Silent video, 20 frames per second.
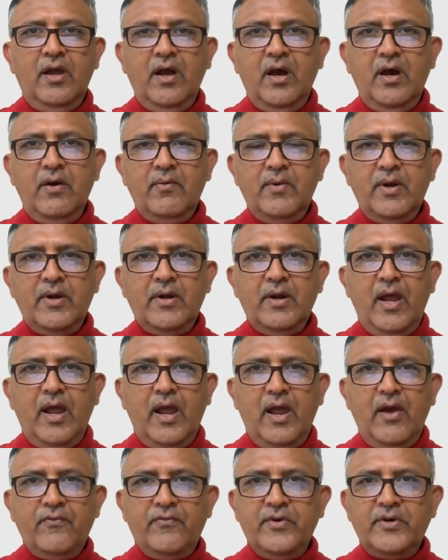our
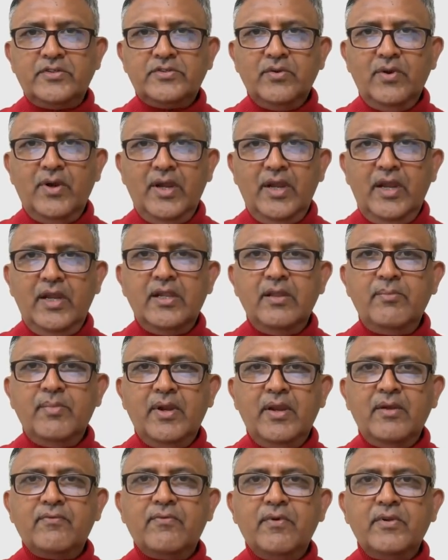efforts to lead the
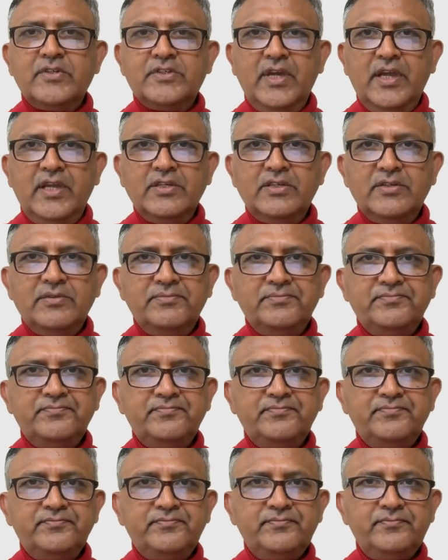meaningful change.
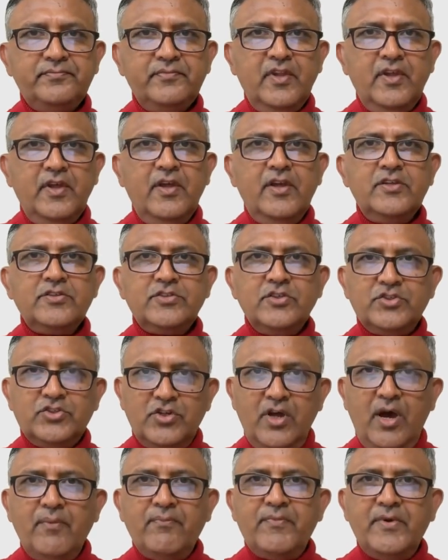So
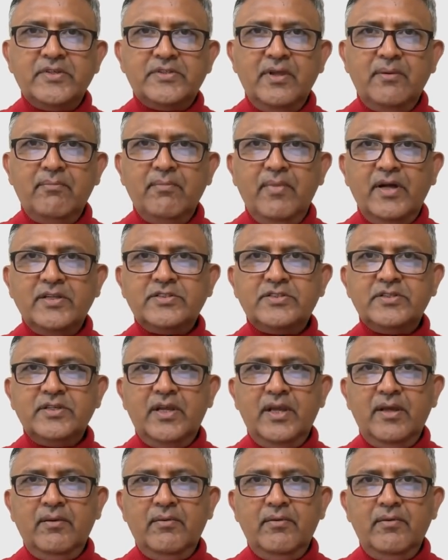stop wasting months
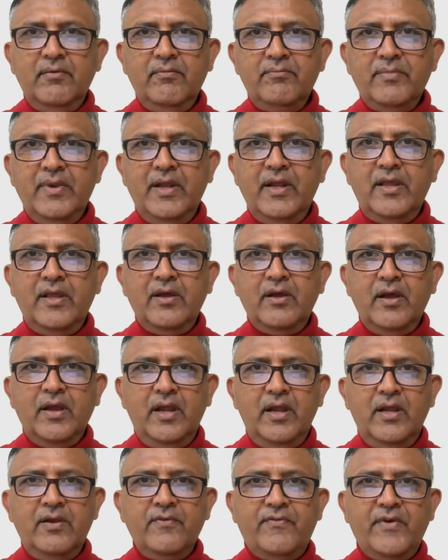building
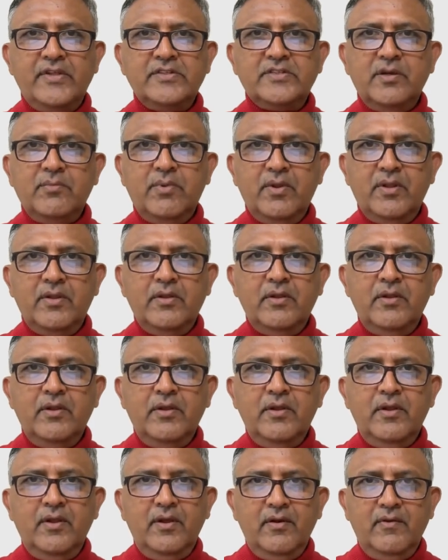indefensible
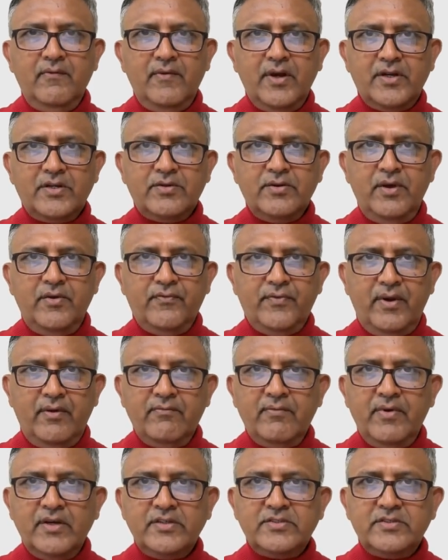
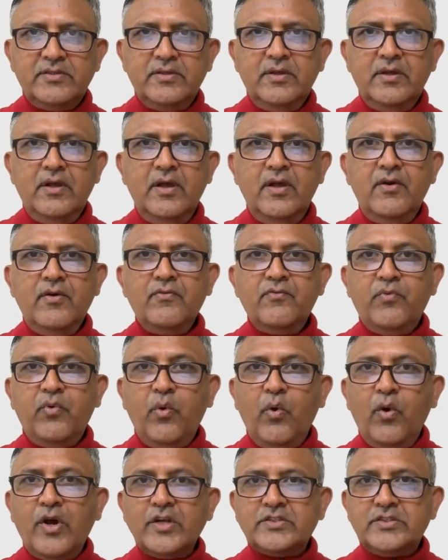frameworks.
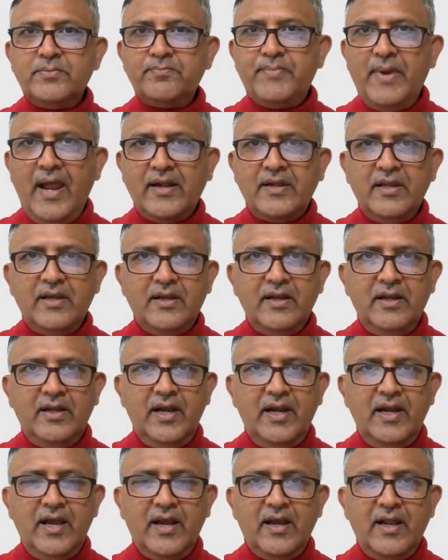Focus on practical
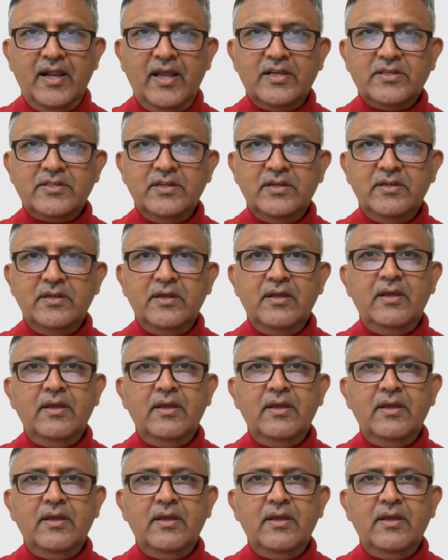data collection,